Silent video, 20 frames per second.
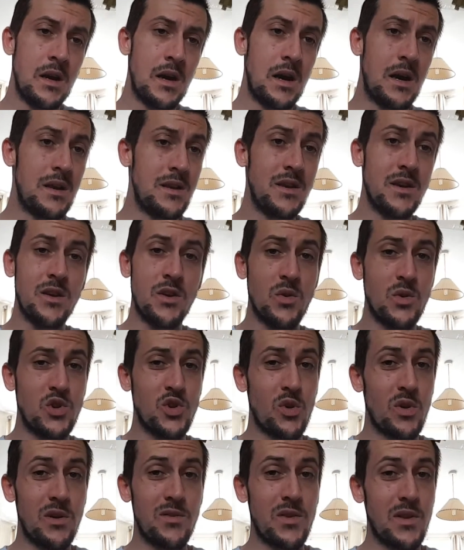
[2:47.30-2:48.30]
you're gonna
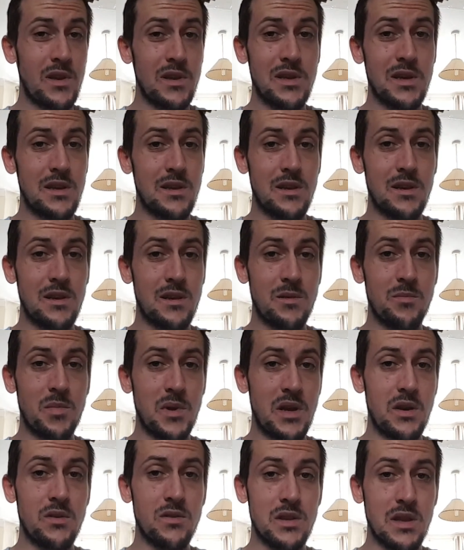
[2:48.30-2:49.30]
enjoy it if you like dandelion and
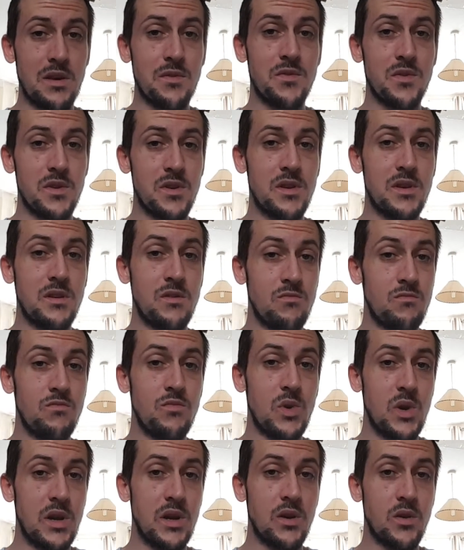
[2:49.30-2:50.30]
burdock. Definitely,
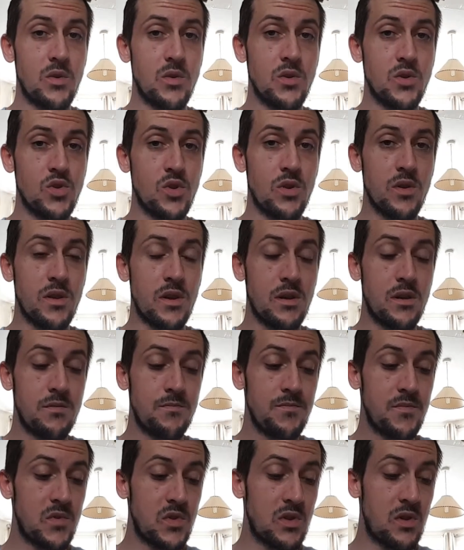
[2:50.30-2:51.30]
really gonna enjoy that.
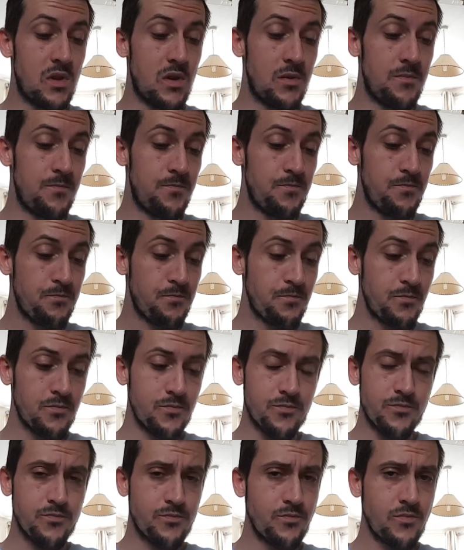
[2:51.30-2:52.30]
So
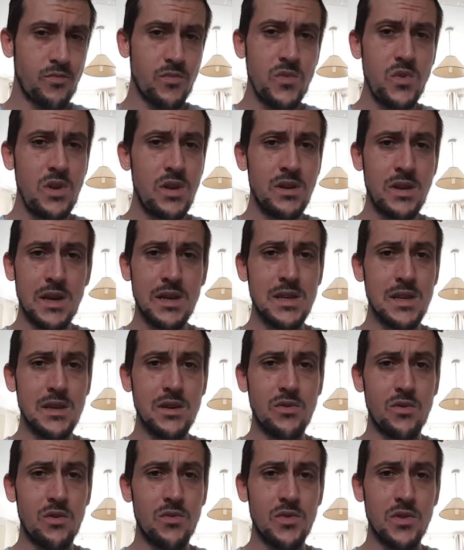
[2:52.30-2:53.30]
nice
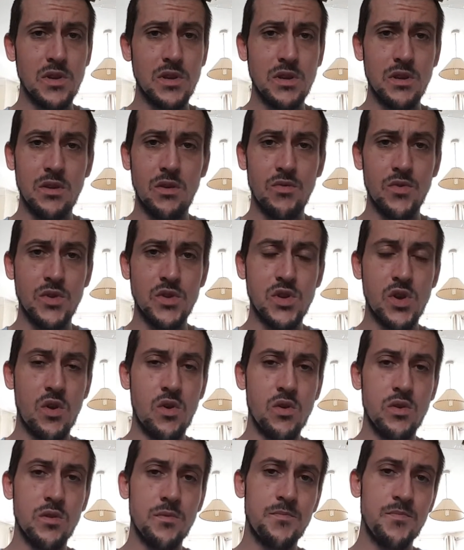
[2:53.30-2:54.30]
linger on the
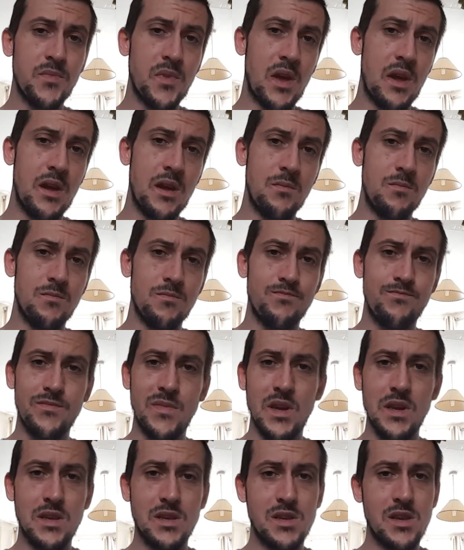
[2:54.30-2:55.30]
tongue.
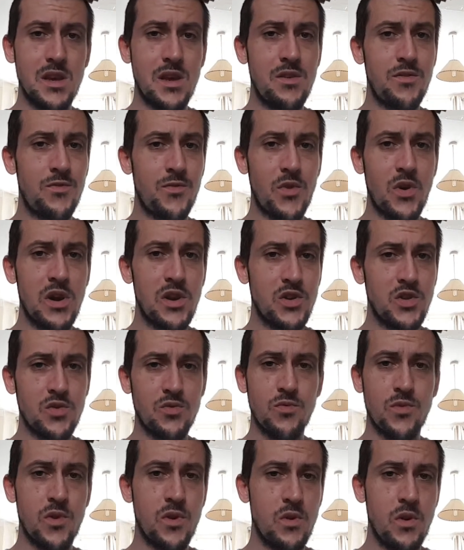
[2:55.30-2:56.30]
Like I say, fresh,
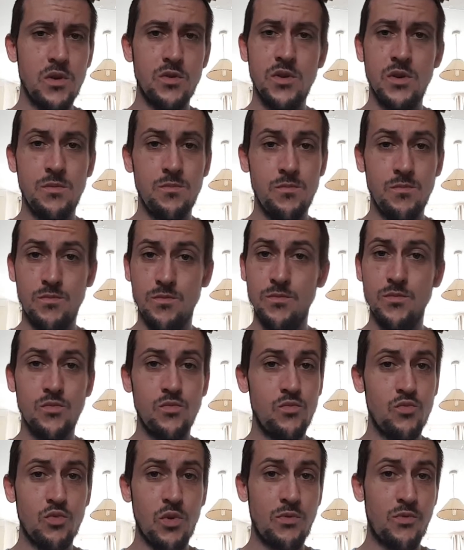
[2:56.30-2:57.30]
fruity,
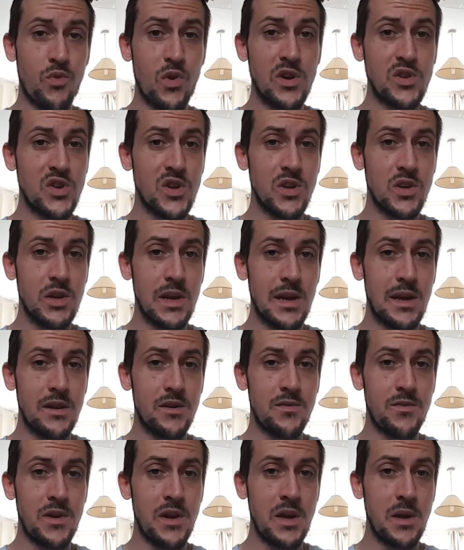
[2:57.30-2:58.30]
refreshing kind
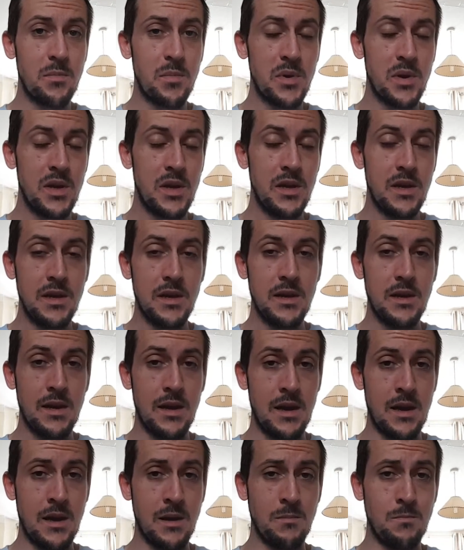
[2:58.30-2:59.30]
of vape.
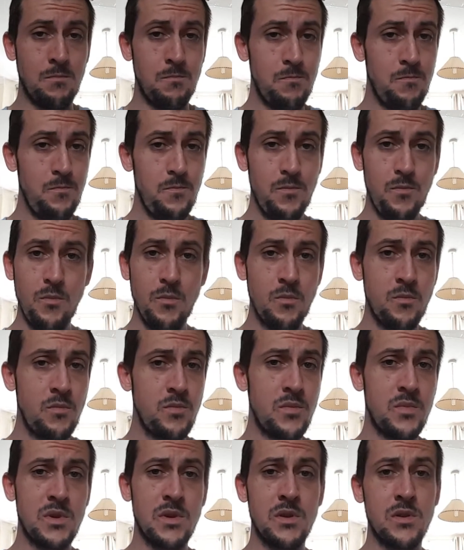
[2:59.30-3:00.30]
Um,
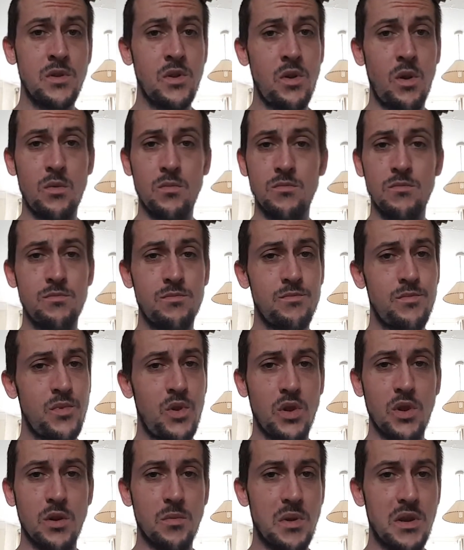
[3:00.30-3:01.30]
not going to